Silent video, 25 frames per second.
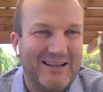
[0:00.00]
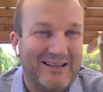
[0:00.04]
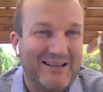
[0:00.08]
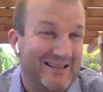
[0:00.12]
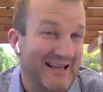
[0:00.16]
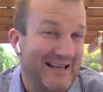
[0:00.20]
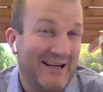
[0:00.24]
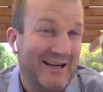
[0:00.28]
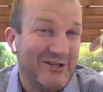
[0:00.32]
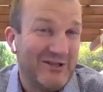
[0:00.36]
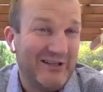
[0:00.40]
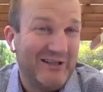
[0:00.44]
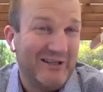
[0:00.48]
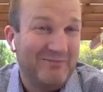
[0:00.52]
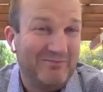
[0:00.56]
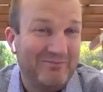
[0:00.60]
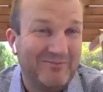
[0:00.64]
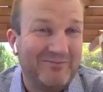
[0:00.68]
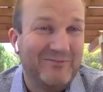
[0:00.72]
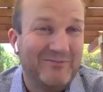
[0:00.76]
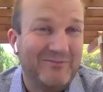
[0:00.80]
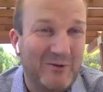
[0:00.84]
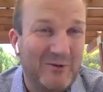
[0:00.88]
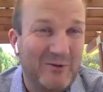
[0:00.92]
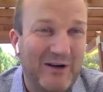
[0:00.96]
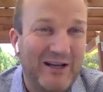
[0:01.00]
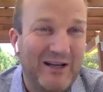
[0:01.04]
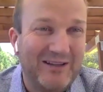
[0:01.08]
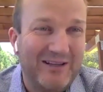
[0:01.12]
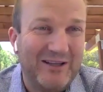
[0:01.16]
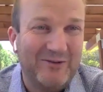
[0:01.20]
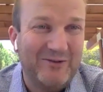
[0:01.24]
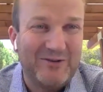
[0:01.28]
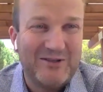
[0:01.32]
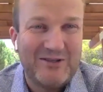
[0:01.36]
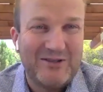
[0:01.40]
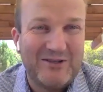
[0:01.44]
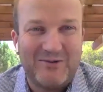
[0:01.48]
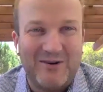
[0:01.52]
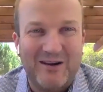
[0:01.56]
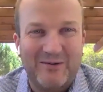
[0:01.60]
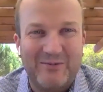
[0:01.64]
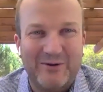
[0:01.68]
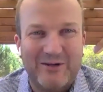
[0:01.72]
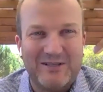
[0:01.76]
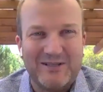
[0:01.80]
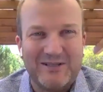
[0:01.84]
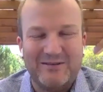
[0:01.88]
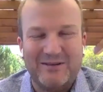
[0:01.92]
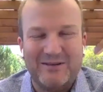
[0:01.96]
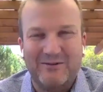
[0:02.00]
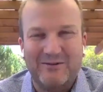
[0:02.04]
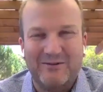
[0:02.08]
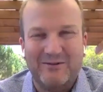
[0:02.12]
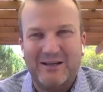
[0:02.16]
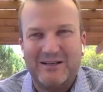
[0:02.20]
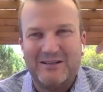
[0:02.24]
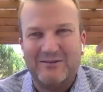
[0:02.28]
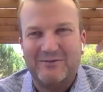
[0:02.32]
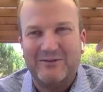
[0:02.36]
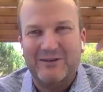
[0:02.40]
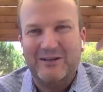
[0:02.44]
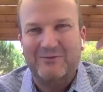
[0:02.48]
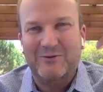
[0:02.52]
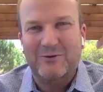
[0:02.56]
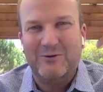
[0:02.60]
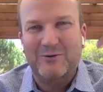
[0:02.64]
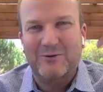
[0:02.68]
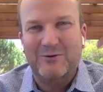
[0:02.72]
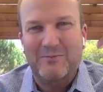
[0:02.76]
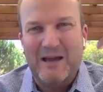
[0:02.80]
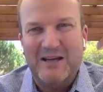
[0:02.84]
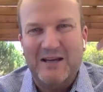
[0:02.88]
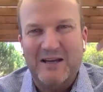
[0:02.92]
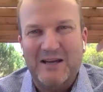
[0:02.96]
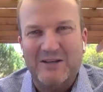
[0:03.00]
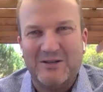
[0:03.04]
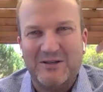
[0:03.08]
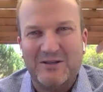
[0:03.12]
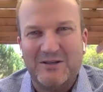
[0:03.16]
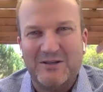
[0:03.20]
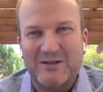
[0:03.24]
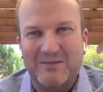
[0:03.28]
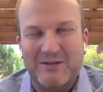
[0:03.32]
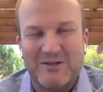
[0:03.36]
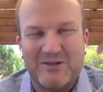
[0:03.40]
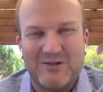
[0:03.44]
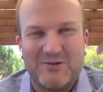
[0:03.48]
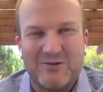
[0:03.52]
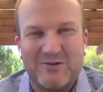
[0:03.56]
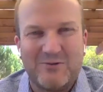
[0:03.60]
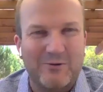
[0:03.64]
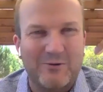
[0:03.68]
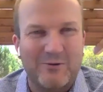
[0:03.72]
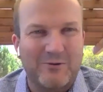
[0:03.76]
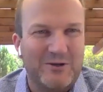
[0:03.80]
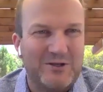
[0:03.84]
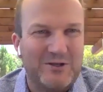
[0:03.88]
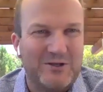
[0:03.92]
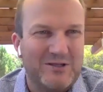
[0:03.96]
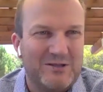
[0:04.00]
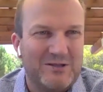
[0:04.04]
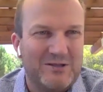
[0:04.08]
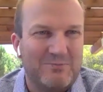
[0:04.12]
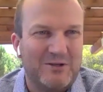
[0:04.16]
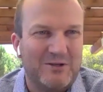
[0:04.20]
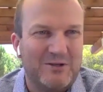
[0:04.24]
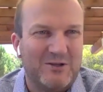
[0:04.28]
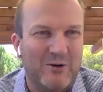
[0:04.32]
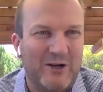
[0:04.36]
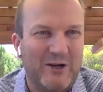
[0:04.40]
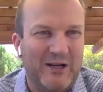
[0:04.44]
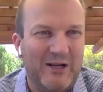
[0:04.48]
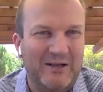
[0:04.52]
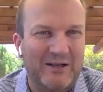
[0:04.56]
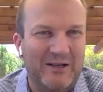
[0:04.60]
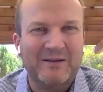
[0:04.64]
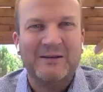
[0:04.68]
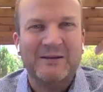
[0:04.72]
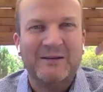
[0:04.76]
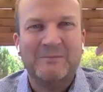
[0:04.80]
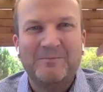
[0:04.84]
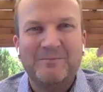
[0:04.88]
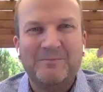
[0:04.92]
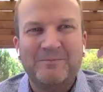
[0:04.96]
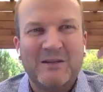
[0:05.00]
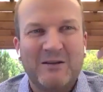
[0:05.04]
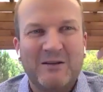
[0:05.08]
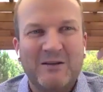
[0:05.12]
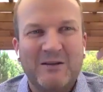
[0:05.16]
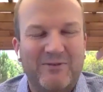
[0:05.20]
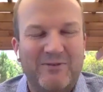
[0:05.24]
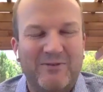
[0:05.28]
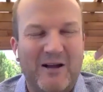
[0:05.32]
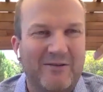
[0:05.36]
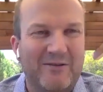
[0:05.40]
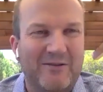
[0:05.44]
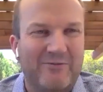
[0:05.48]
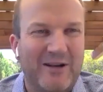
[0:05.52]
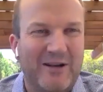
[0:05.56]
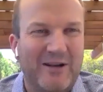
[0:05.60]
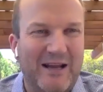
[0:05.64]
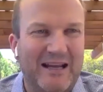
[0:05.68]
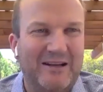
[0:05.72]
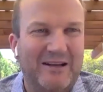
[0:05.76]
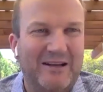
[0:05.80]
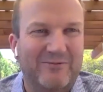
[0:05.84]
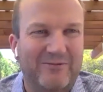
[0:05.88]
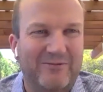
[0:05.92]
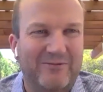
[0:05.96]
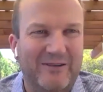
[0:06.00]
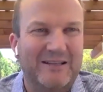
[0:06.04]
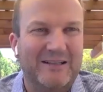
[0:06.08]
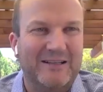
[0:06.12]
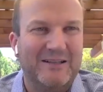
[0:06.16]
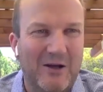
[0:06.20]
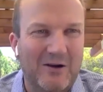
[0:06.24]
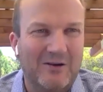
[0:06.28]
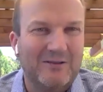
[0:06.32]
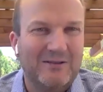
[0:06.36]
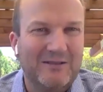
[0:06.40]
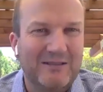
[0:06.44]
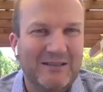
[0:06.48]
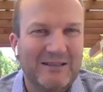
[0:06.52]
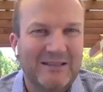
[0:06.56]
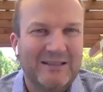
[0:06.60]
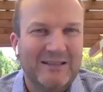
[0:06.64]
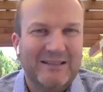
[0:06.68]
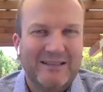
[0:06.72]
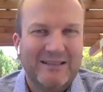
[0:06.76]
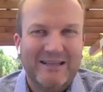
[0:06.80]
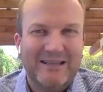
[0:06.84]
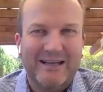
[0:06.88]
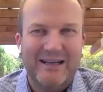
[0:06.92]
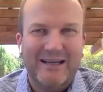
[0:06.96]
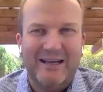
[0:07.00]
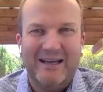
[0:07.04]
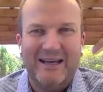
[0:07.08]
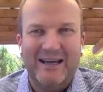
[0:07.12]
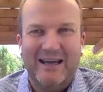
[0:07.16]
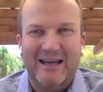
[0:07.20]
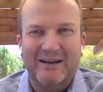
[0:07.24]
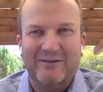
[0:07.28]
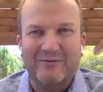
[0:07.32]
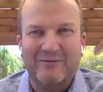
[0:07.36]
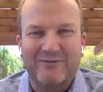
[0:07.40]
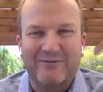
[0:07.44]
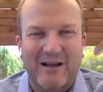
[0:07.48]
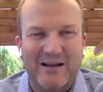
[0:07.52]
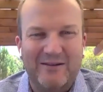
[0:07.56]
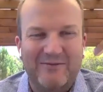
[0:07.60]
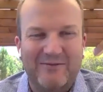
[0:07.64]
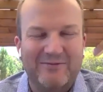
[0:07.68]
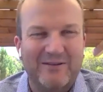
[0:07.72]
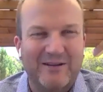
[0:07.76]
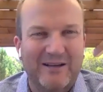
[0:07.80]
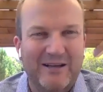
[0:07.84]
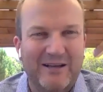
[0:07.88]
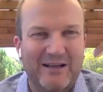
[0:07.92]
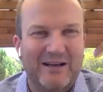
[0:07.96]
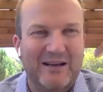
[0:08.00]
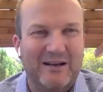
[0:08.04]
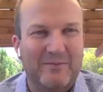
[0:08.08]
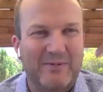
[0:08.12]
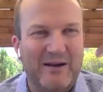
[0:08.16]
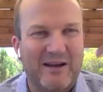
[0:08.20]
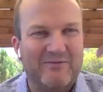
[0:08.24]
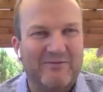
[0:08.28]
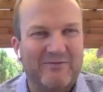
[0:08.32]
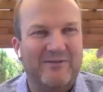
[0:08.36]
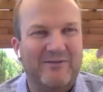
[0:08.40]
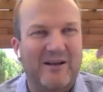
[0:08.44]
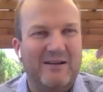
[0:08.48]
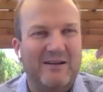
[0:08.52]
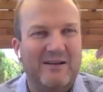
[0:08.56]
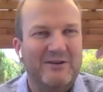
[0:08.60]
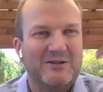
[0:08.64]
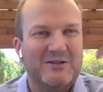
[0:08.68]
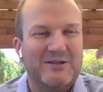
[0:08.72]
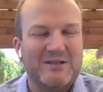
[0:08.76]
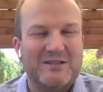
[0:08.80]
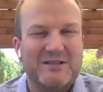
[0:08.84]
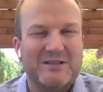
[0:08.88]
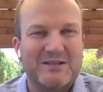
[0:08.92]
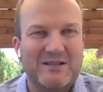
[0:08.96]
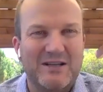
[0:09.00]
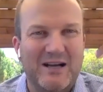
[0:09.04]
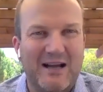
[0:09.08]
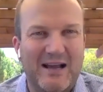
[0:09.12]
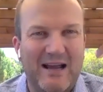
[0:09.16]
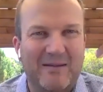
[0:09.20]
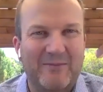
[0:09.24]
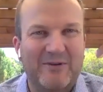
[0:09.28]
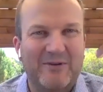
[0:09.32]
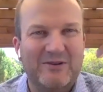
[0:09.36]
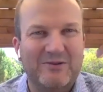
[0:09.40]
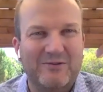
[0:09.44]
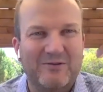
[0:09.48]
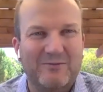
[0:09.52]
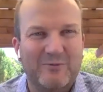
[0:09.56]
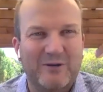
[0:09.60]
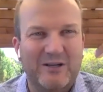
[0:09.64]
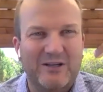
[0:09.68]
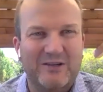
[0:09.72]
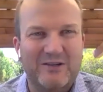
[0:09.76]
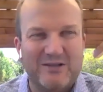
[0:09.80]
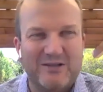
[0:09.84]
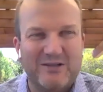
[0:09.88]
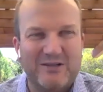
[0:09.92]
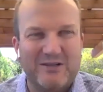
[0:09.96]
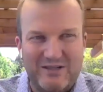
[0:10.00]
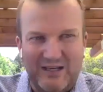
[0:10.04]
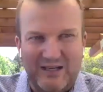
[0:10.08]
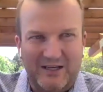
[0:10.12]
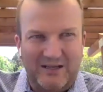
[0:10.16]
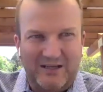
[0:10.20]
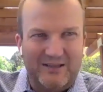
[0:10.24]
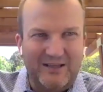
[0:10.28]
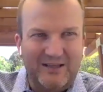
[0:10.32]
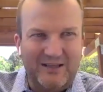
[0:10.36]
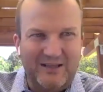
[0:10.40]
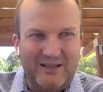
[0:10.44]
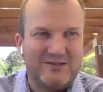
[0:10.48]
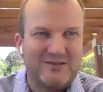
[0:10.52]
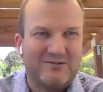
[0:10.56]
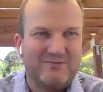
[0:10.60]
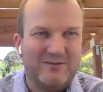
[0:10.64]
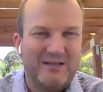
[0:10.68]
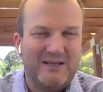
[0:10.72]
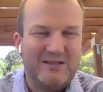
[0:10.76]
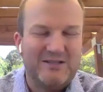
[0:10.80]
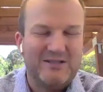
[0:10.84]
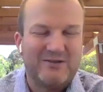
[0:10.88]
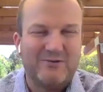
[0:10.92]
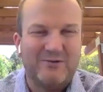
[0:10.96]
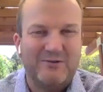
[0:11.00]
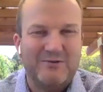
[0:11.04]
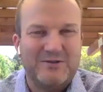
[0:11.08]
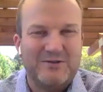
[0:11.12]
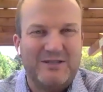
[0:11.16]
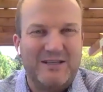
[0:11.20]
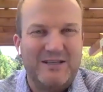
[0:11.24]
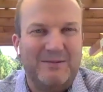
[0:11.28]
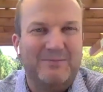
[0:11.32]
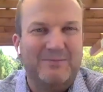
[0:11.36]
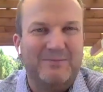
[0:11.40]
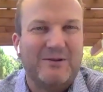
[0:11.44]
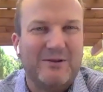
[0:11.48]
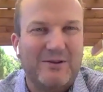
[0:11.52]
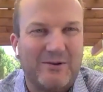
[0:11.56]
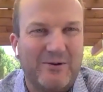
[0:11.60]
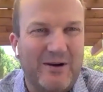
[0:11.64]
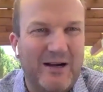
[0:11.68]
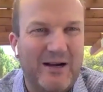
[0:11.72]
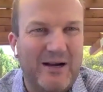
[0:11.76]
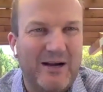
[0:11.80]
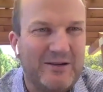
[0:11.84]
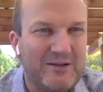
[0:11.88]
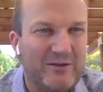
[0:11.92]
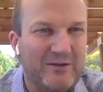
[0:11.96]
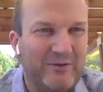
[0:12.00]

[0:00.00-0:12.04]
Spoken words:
is actually the way that you would describe it is effectively if you imagine a screw which is between 5 and 8 feet long and about 5 inches in diameter, and we just sink these screws deep into the ground.